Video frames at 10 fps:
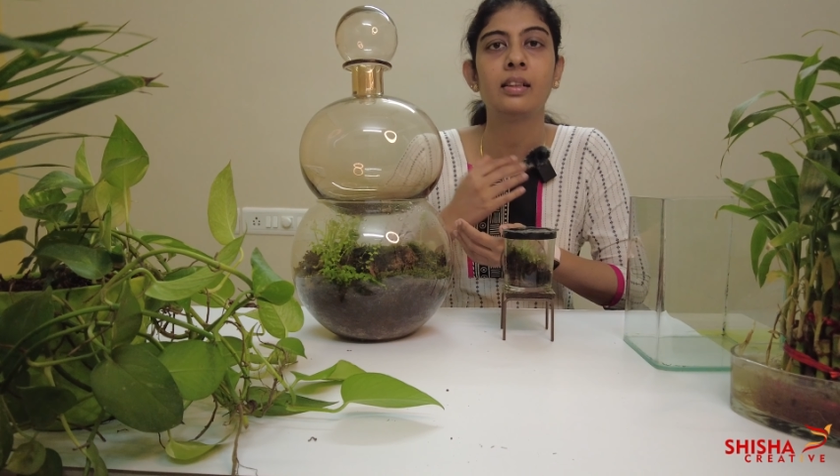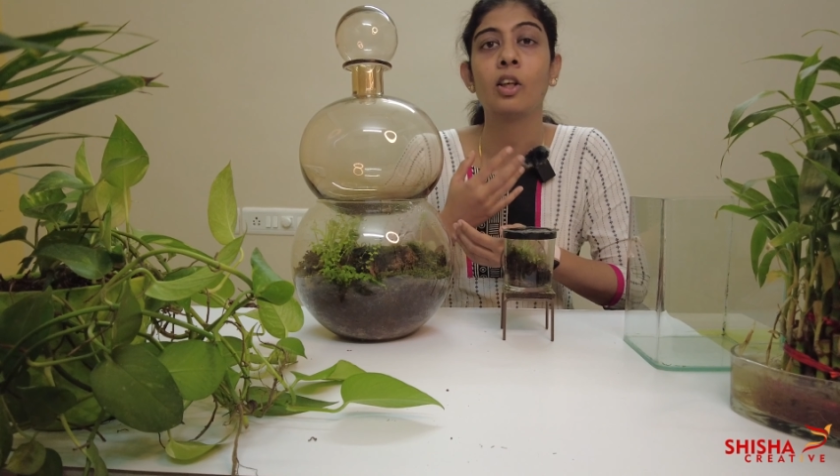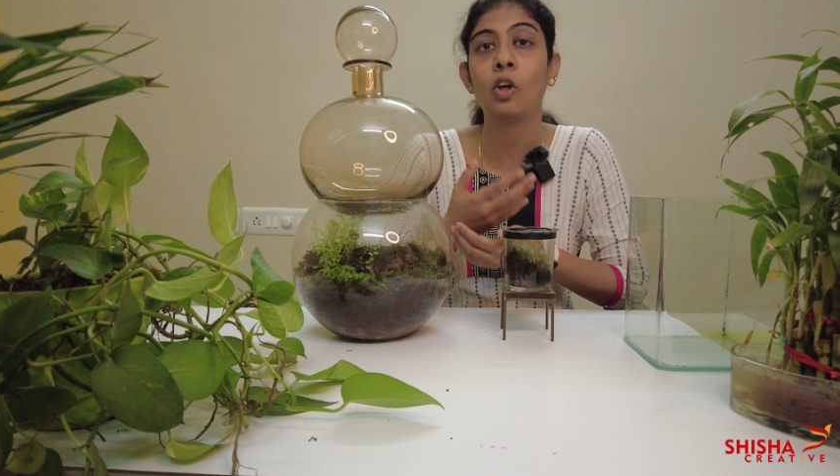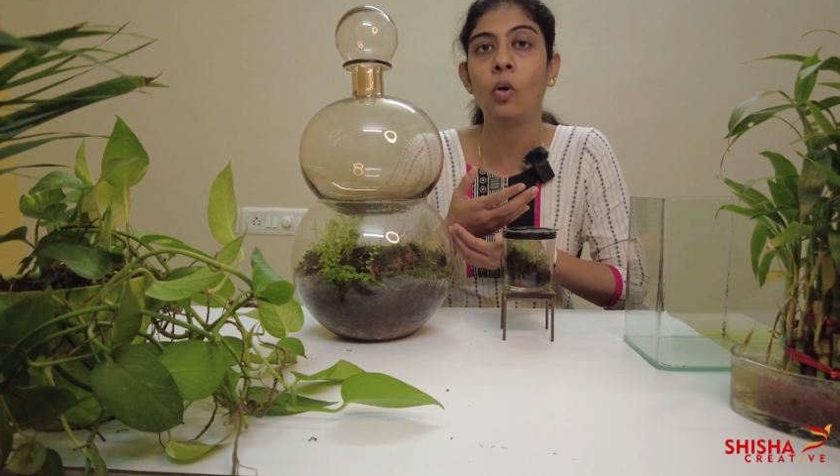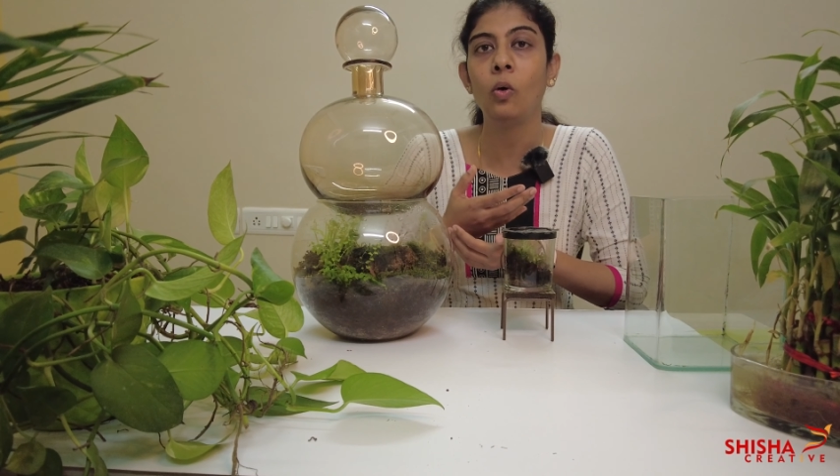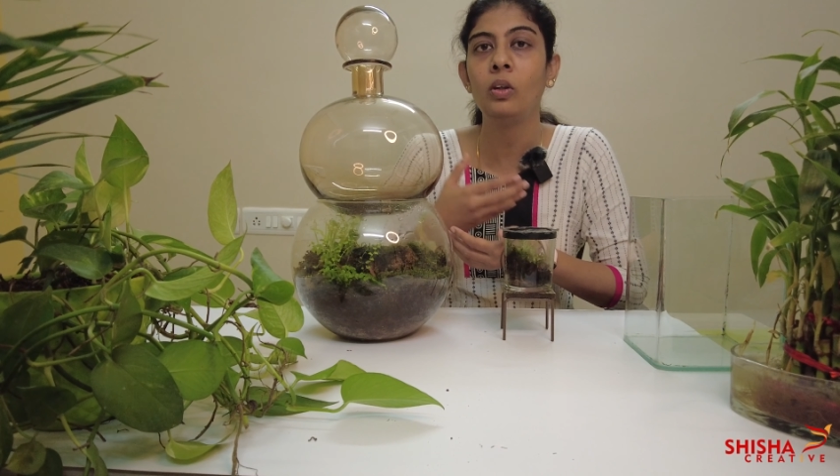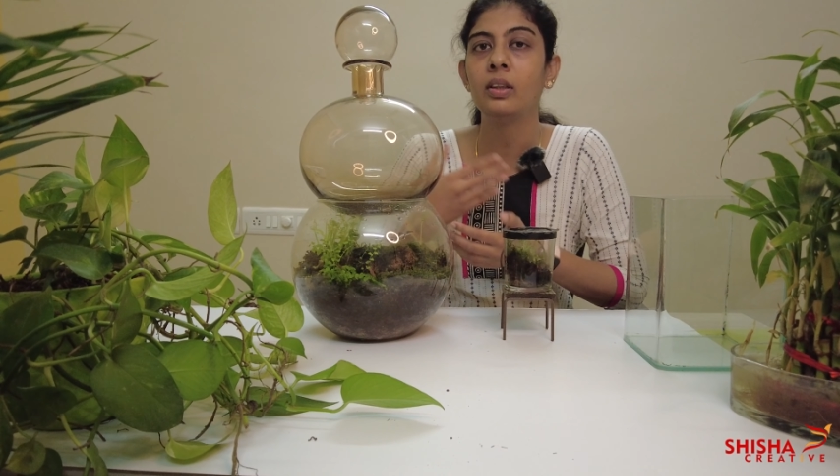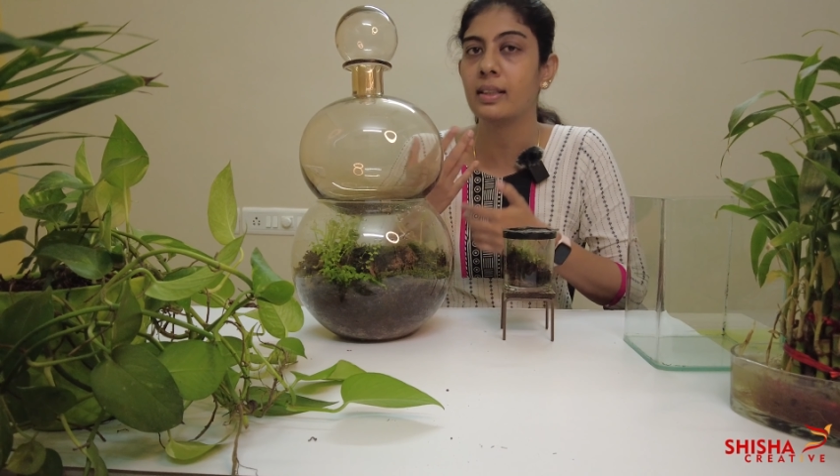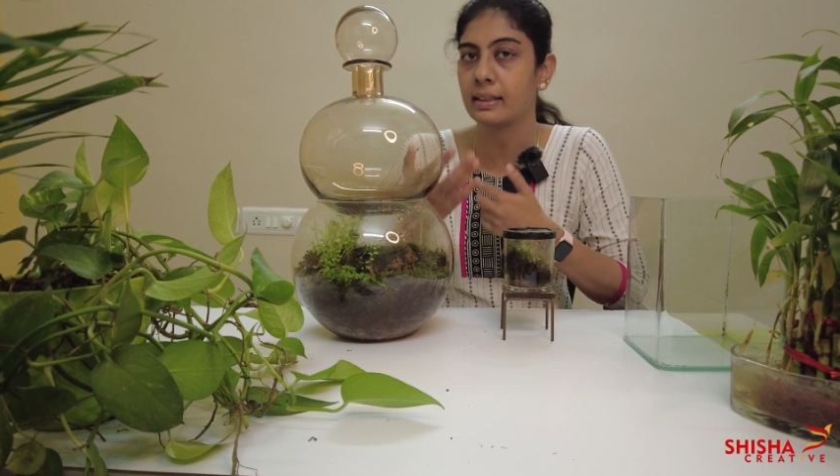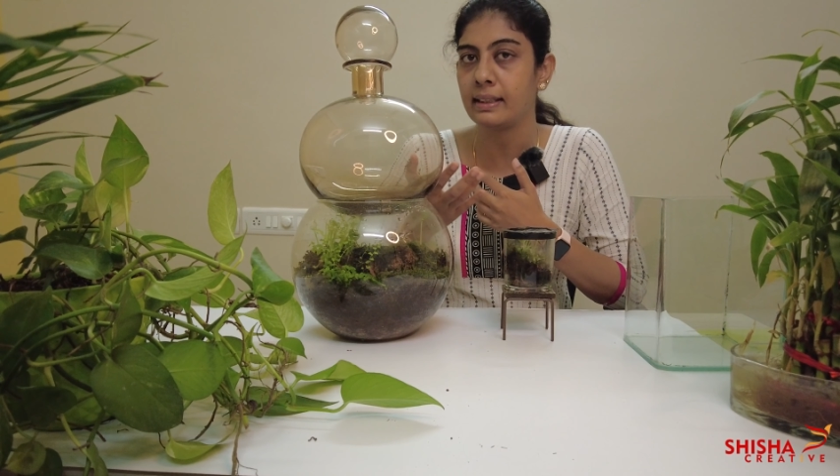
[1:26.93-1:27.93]
the coal,
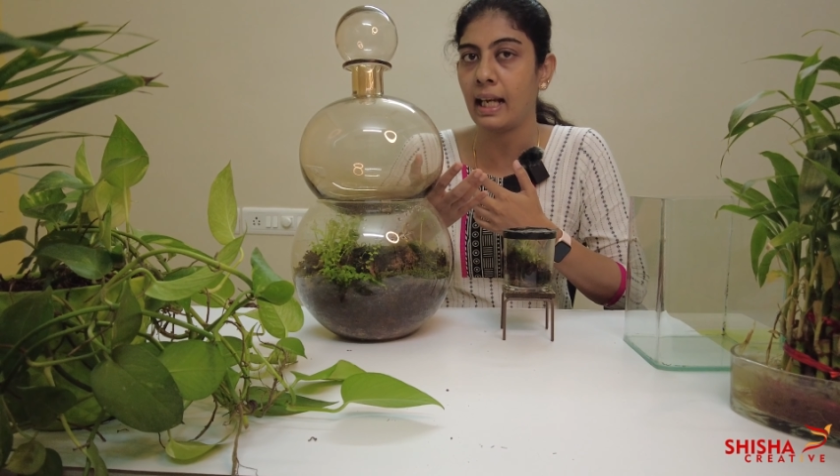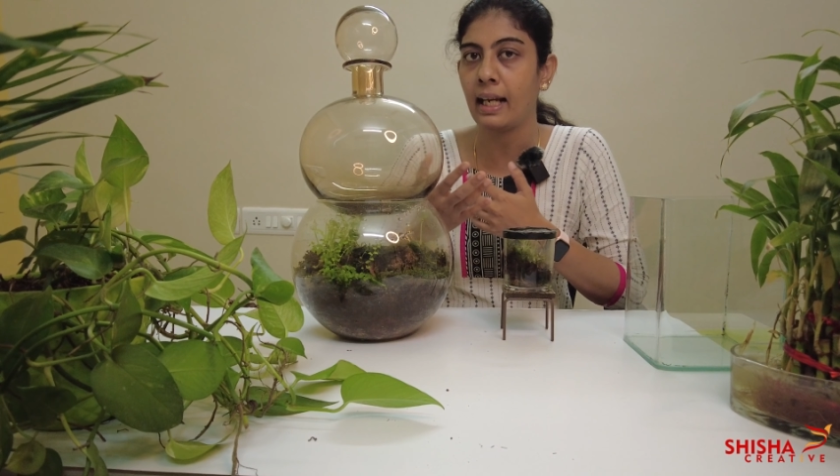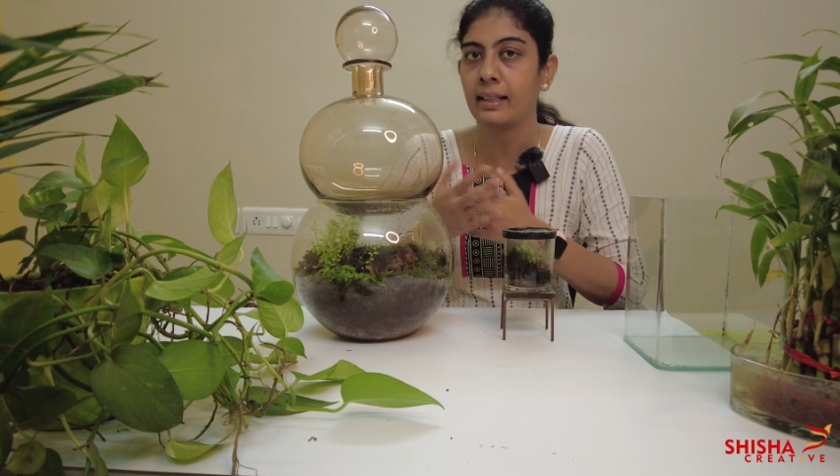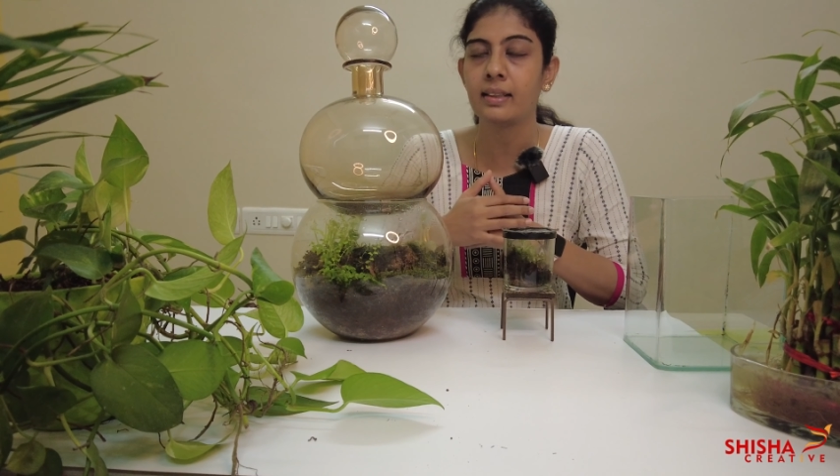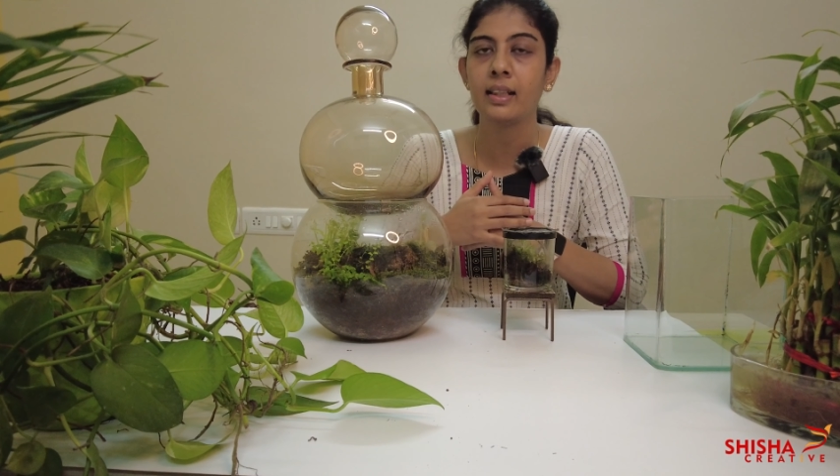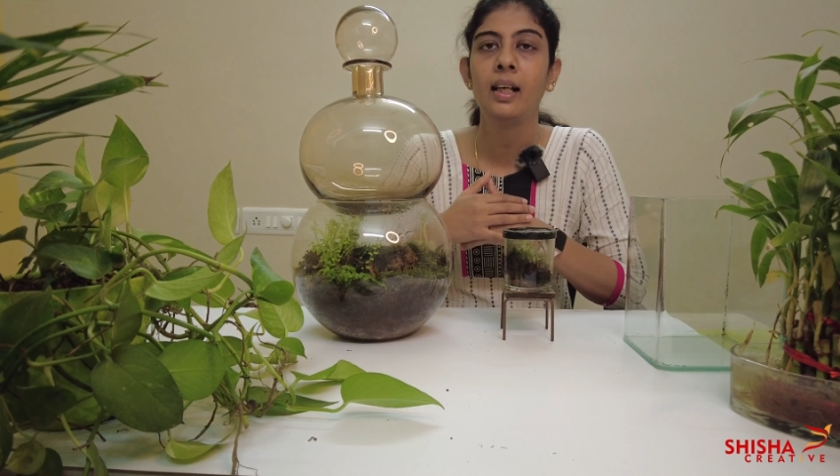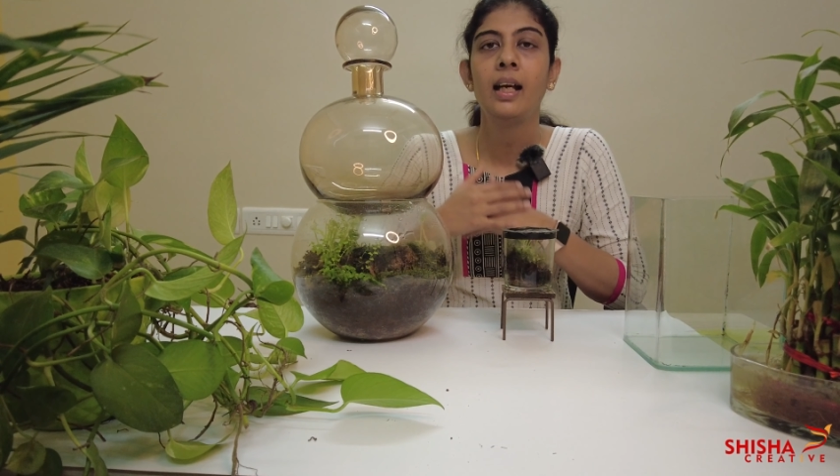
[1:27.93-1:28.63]
the sand,